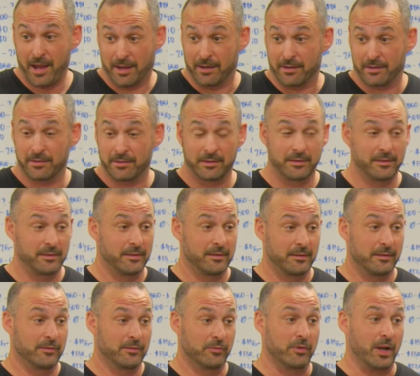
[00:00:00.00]
Yeah.
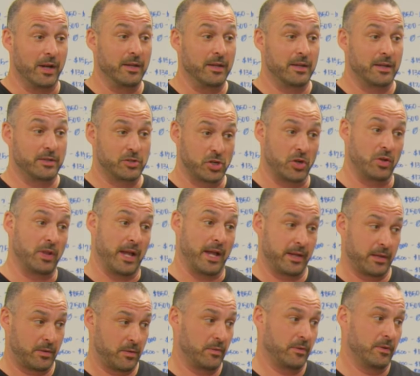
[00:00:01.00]
Right? And so,
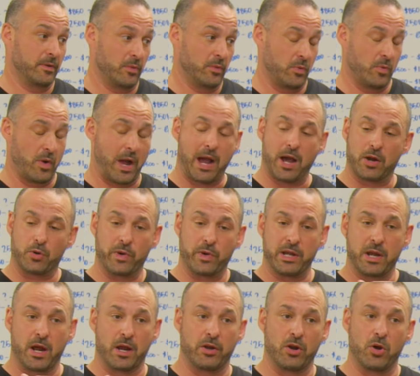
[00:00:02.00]
like, how do we
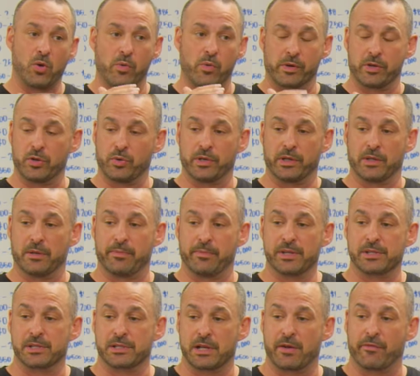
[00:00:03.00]
not know what we're doing in the
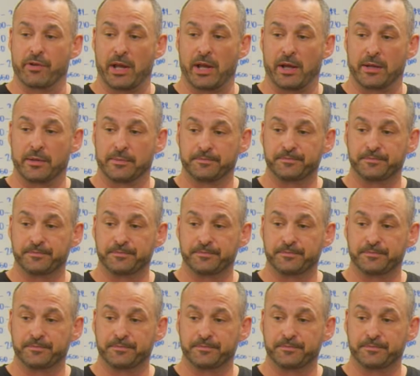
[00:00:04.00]
business every day?